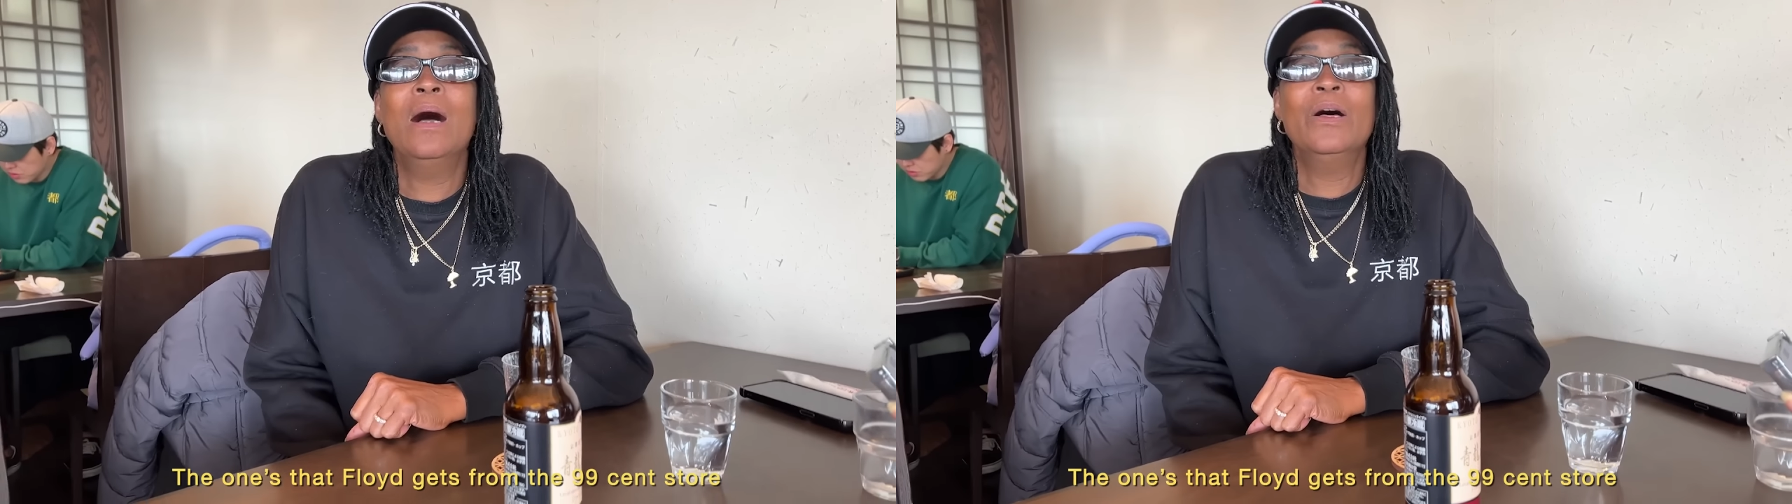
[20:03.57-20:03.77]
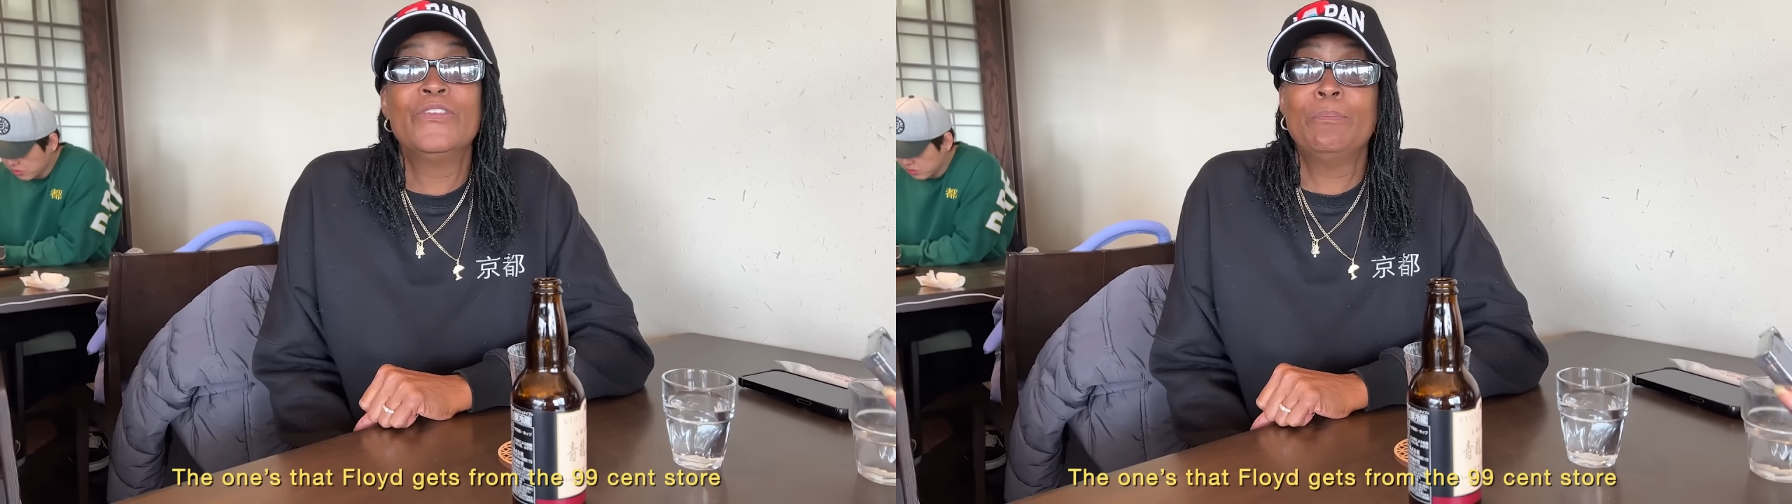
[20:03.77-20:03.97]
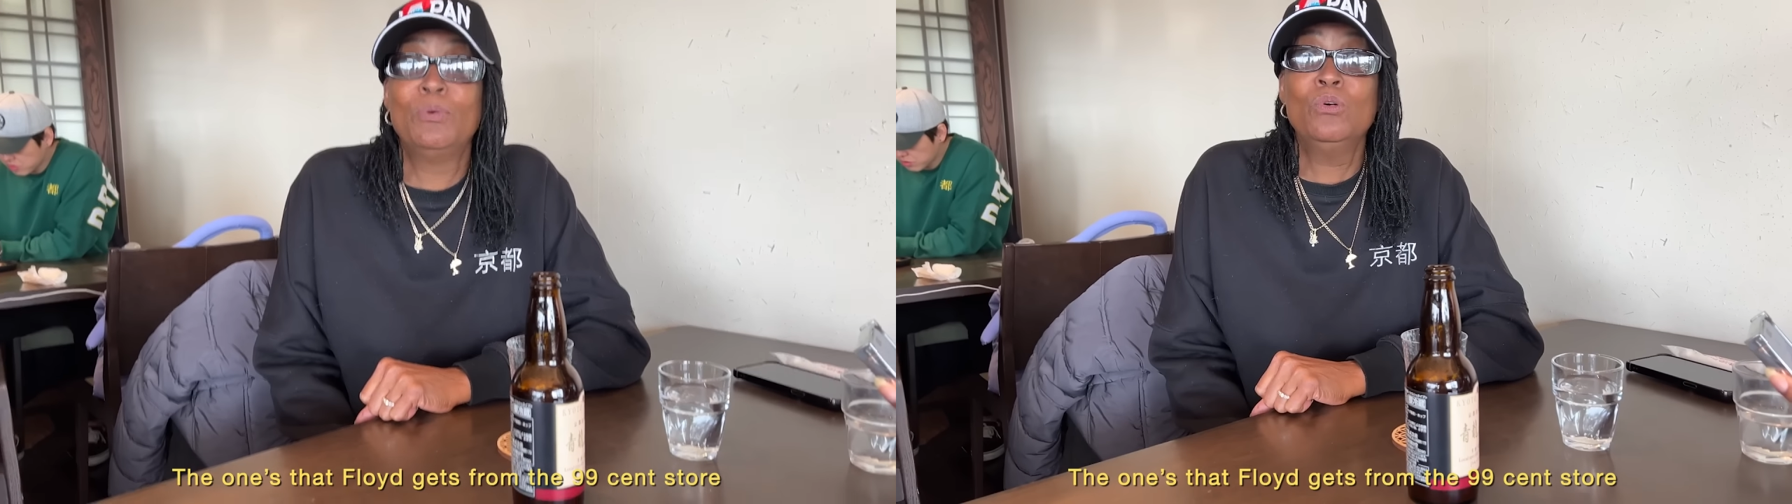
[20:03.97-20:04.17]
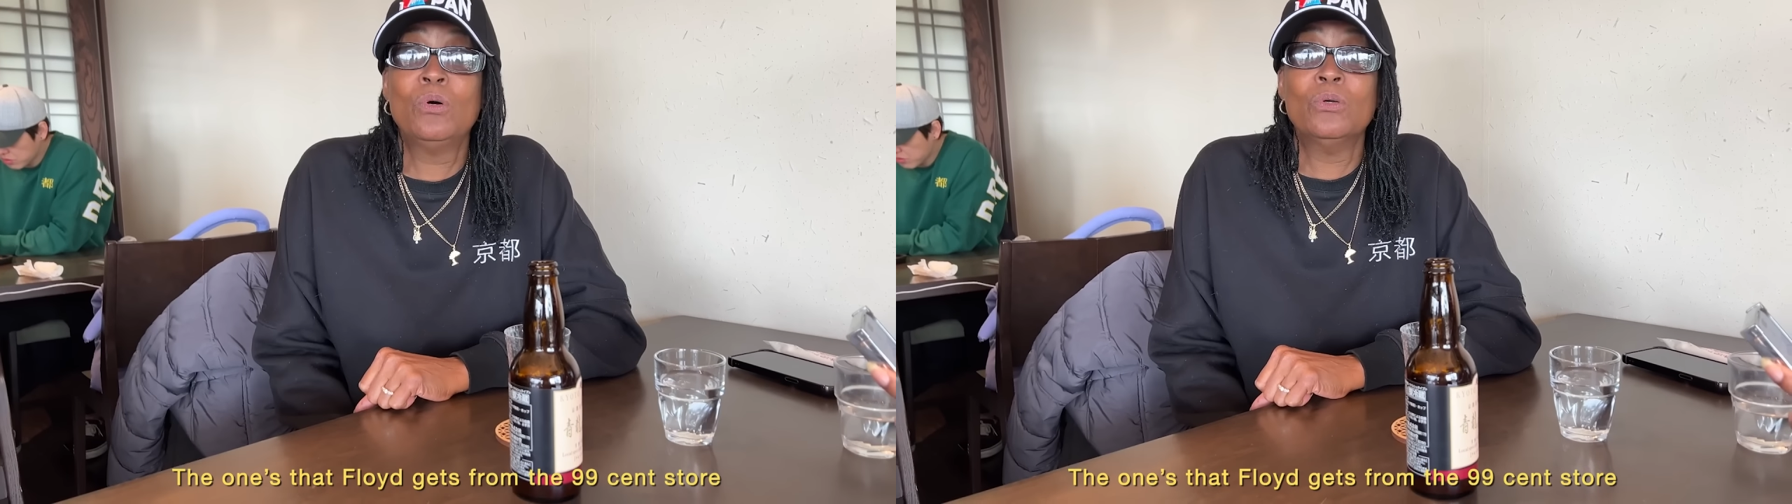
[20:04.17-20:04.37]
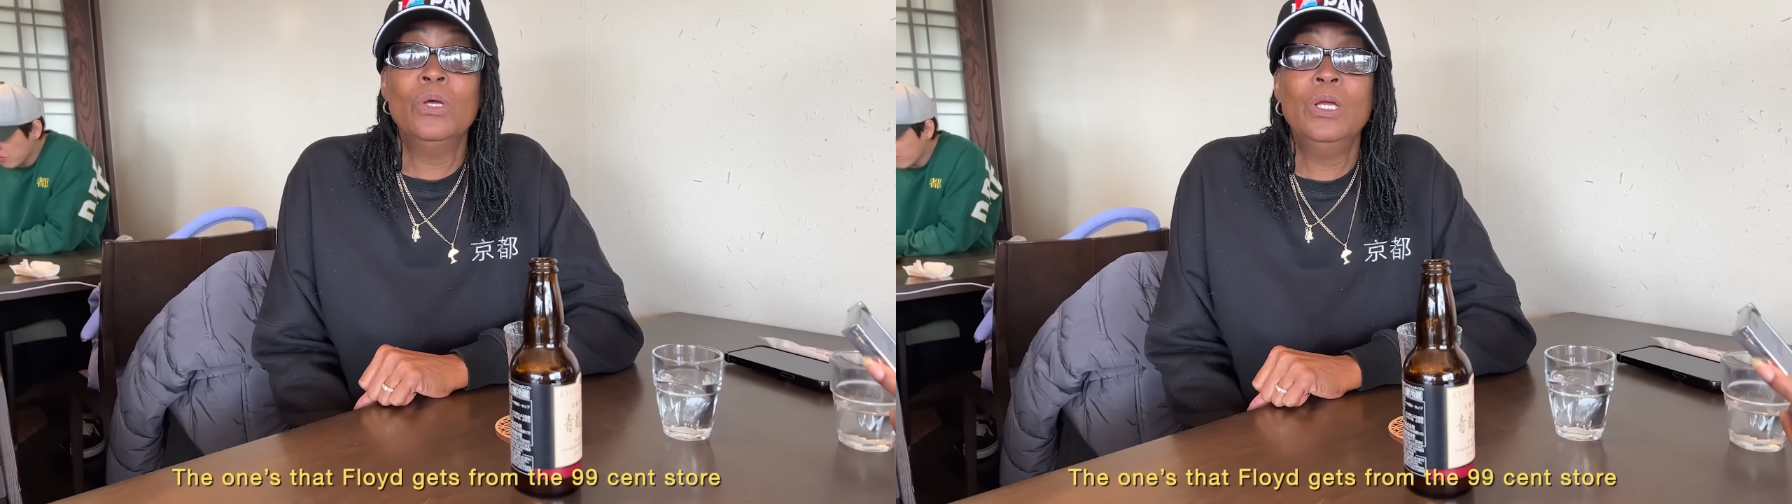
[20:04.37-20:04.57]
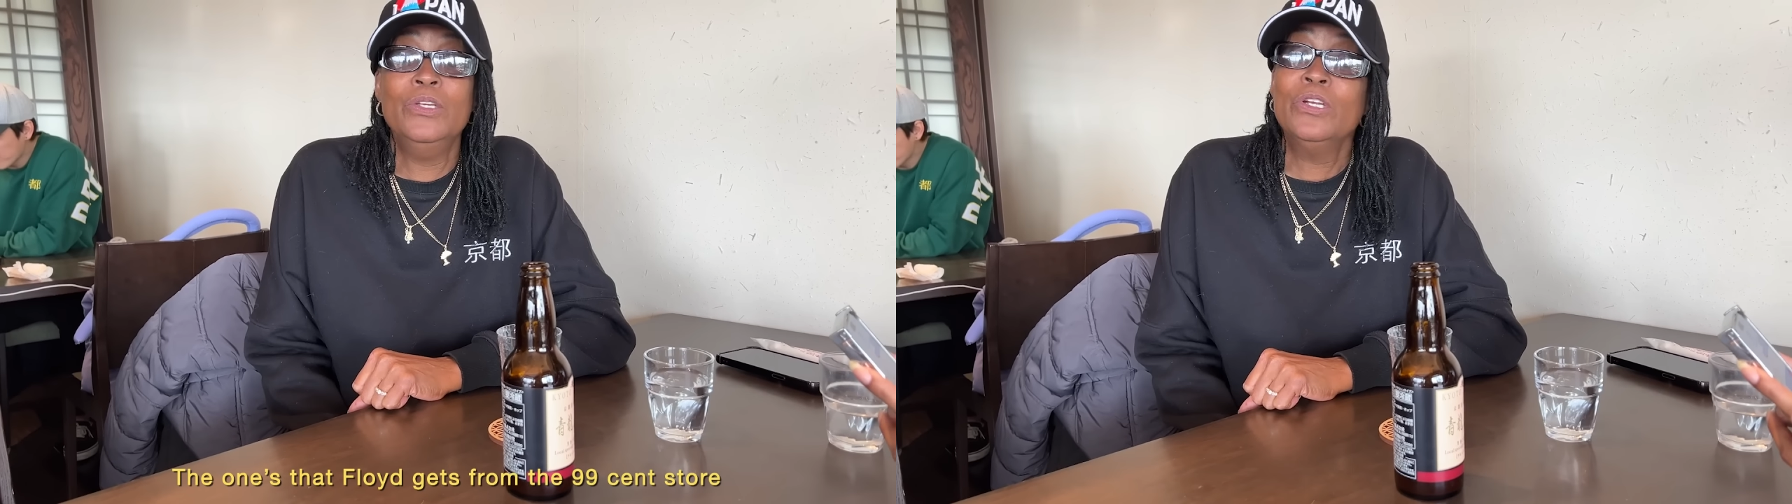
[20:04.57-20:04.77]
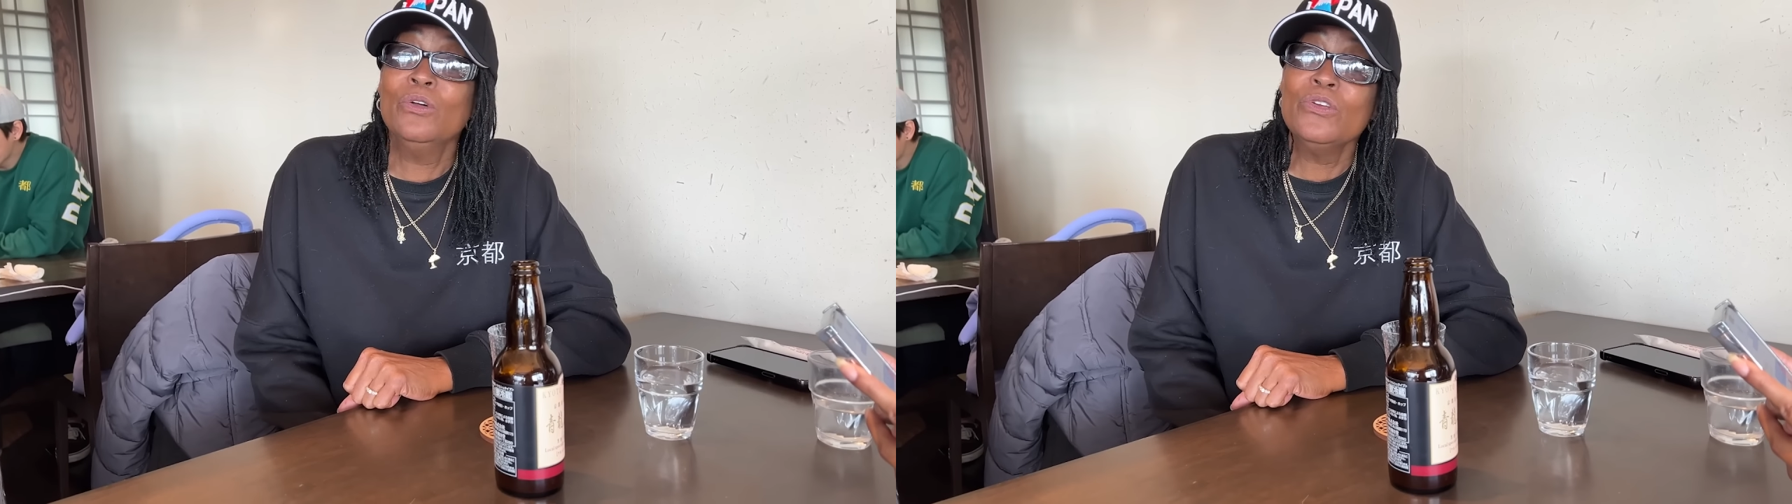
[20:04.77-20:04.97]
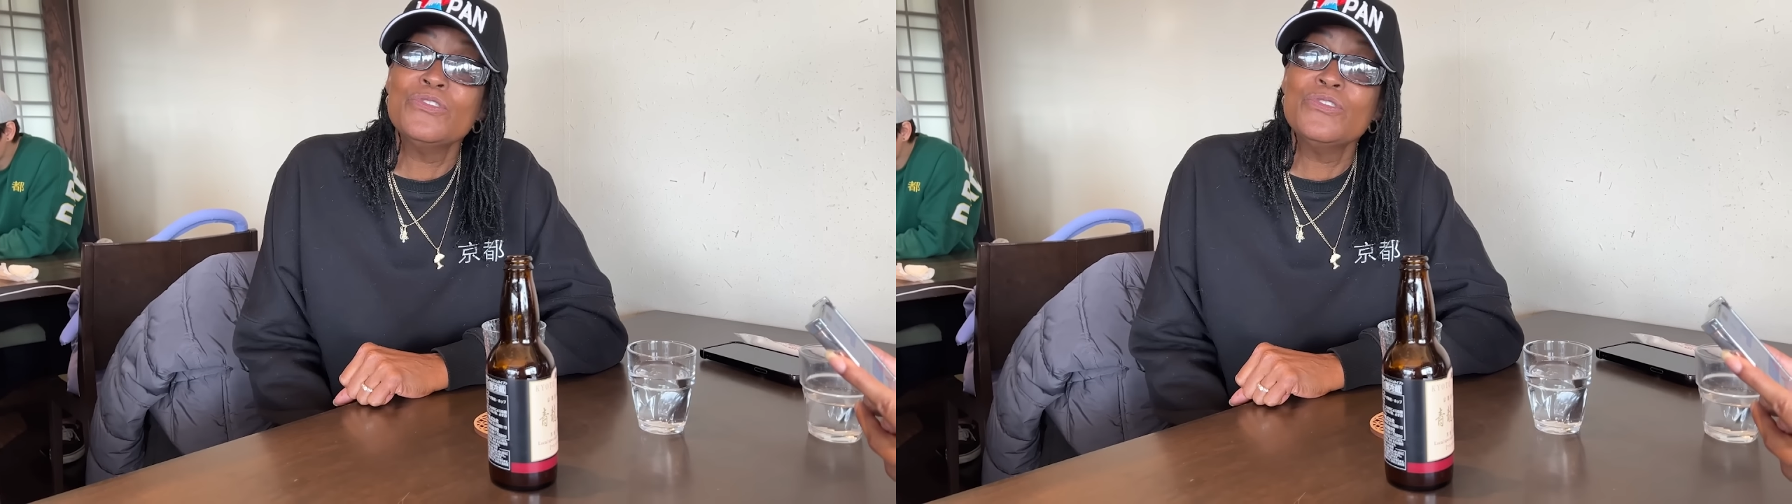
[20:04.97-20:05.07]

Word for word: Sapporo. You know